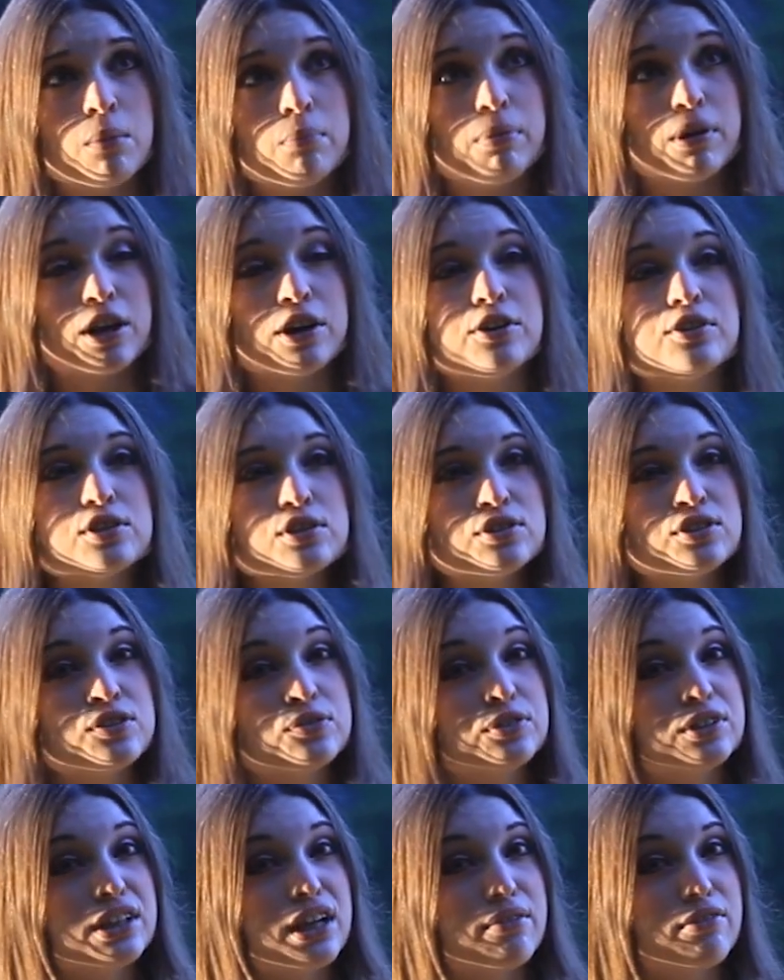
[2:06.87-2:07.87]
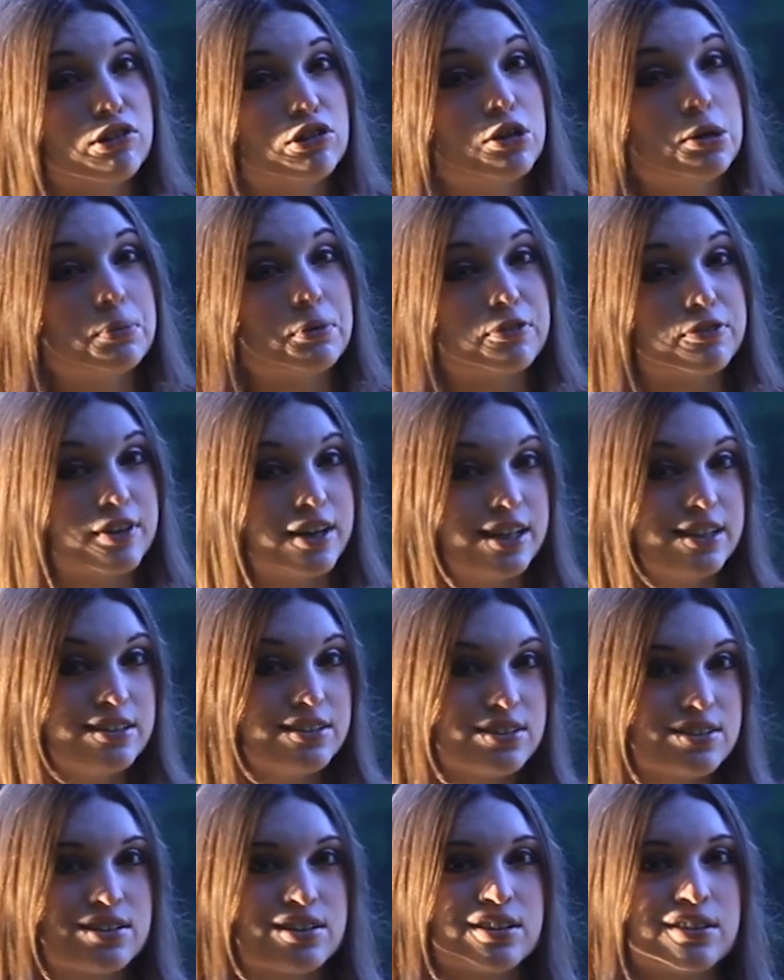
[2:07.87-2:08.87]
But I also didn't really have a group of
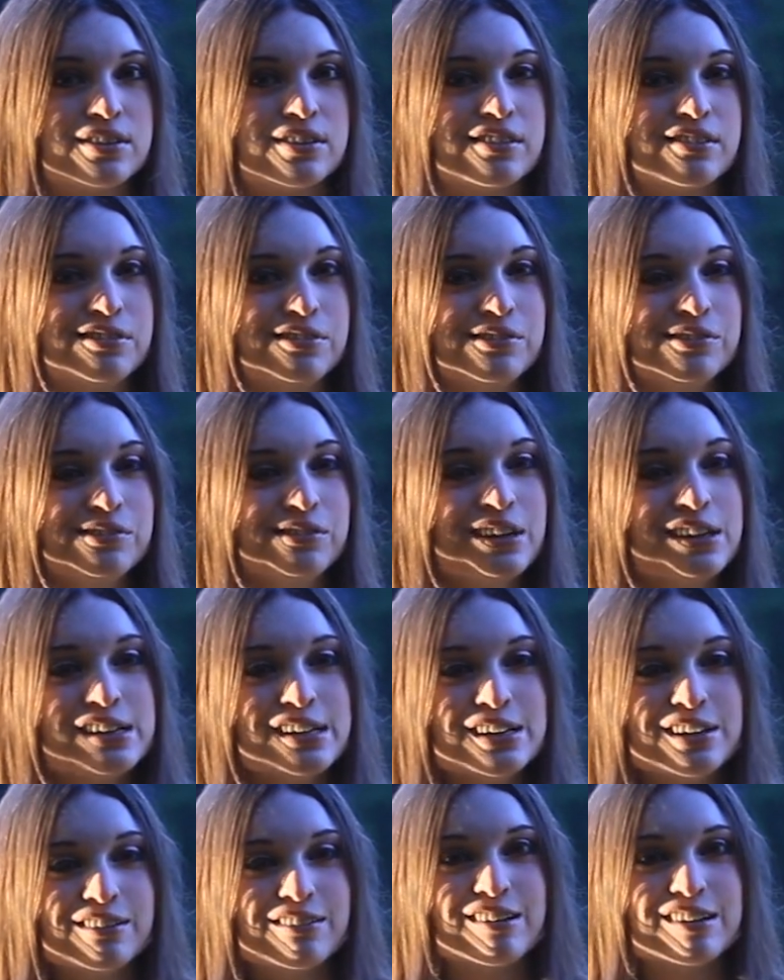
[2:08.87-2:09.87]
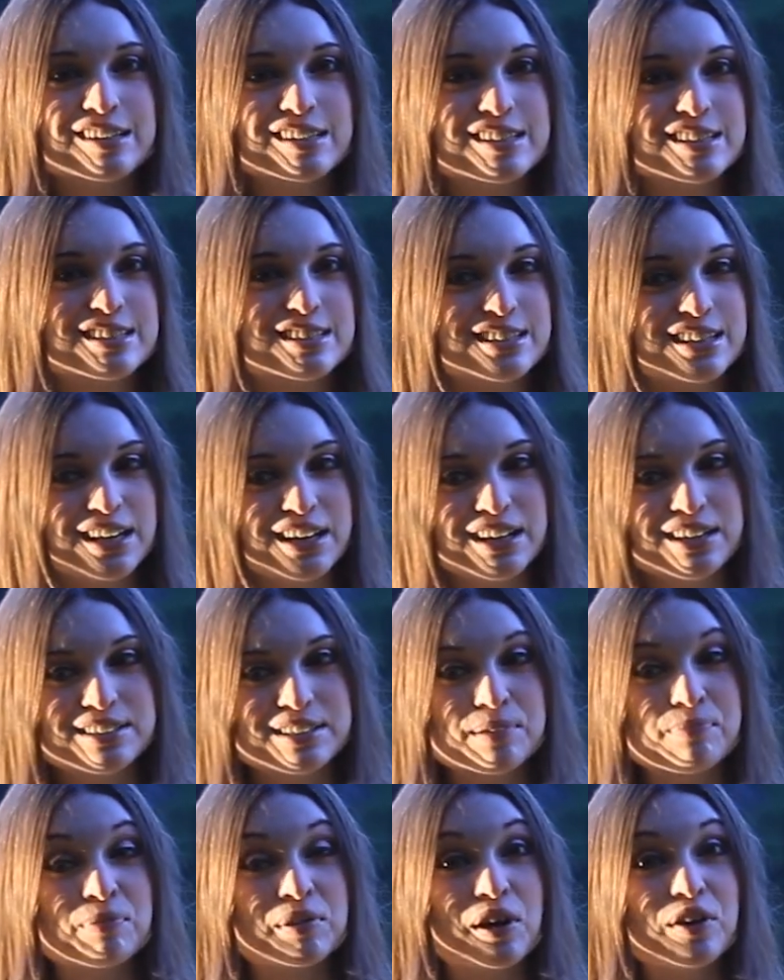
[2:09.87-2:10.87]
friends who wanted to skinny
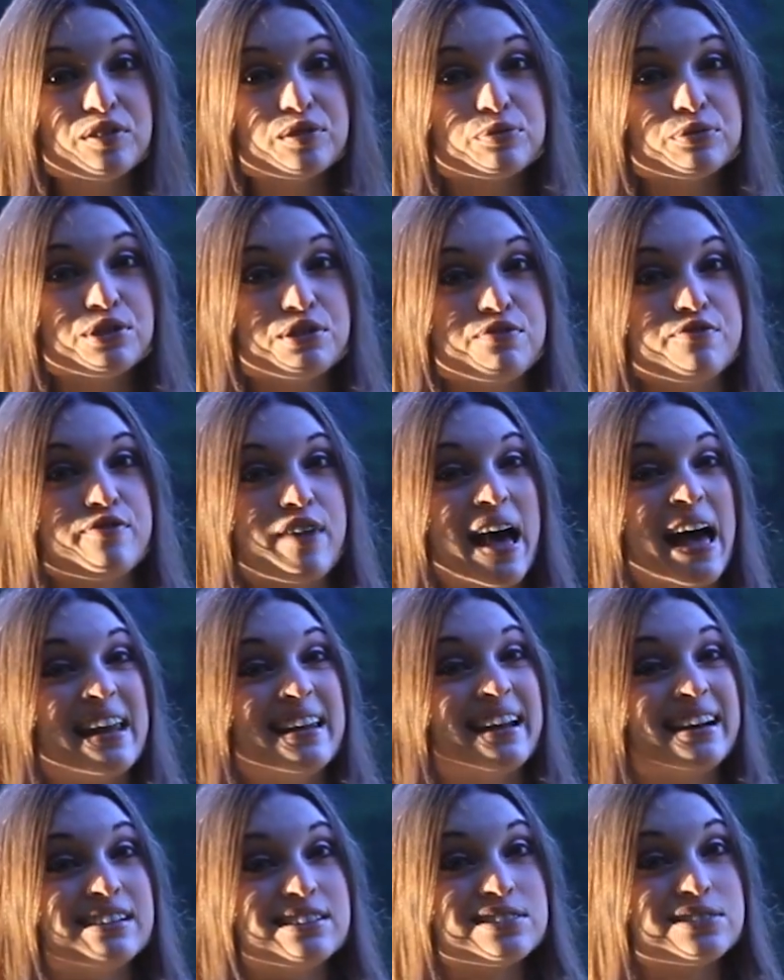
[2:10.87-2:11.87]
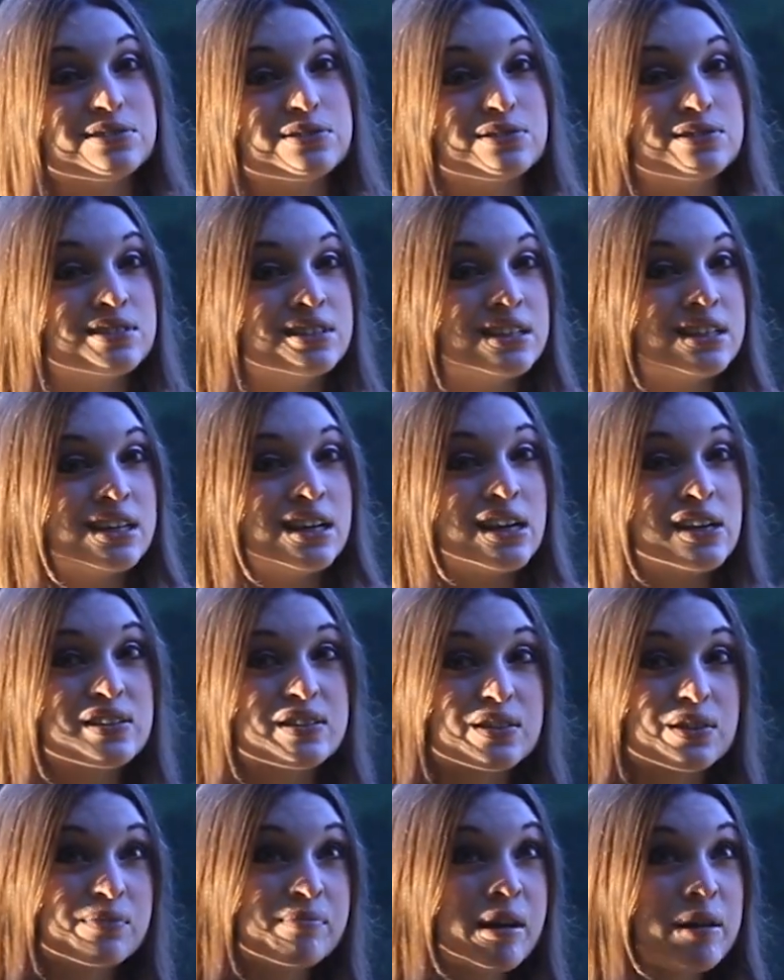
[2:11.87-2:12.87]
dip, and I was really fat in high school.
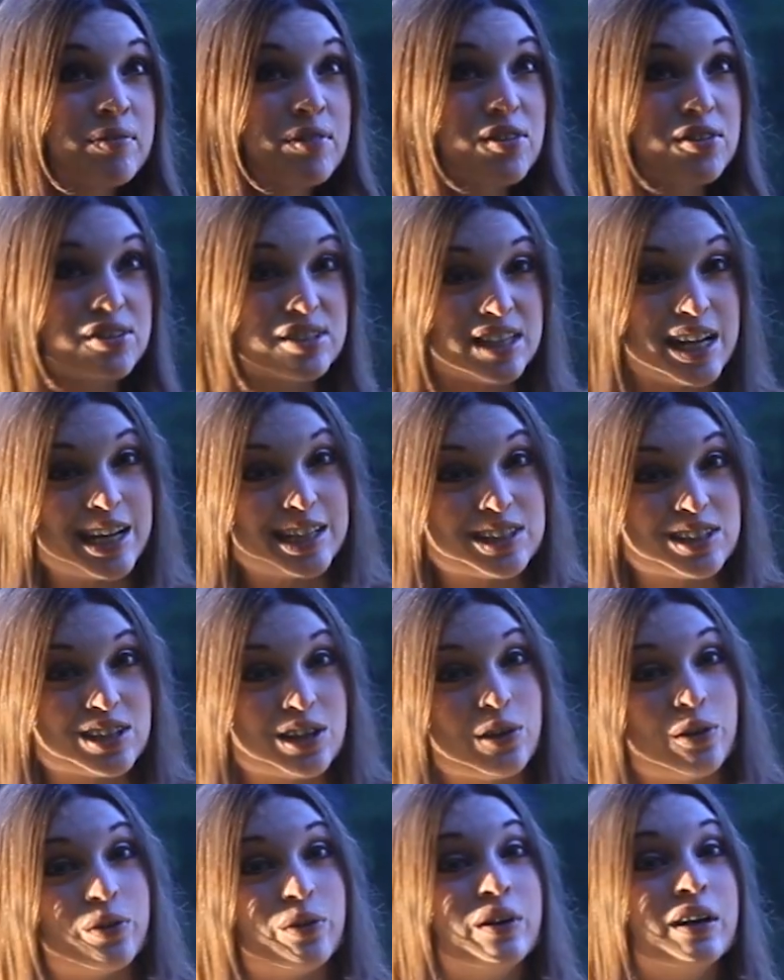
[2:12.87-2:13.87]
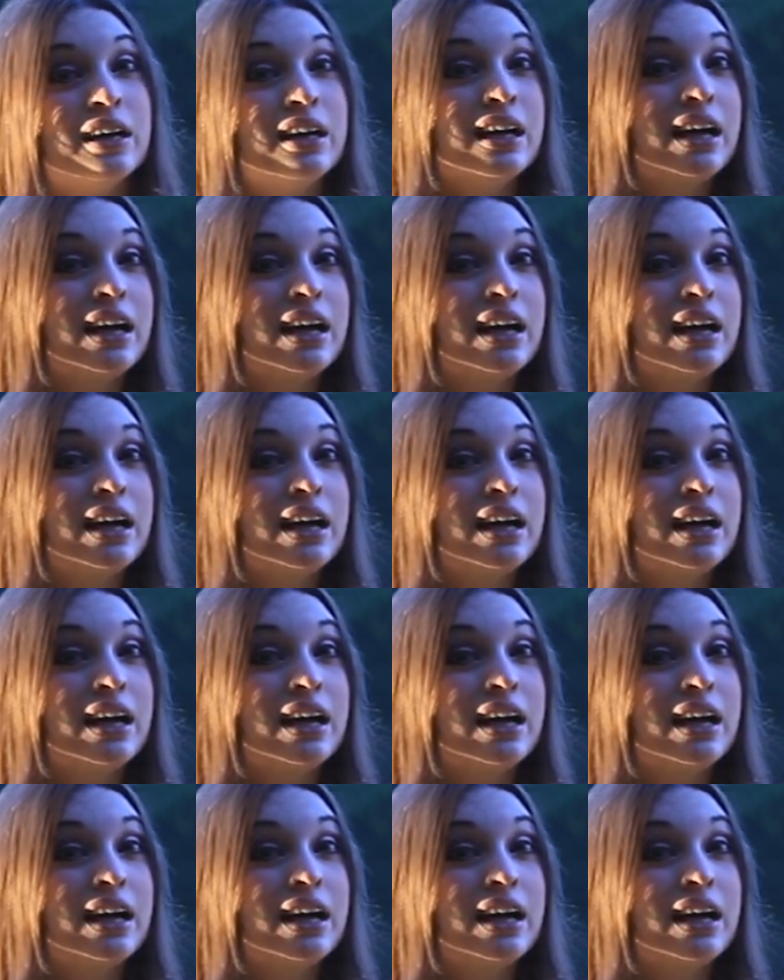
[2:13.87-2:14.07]
So maybe there's that too.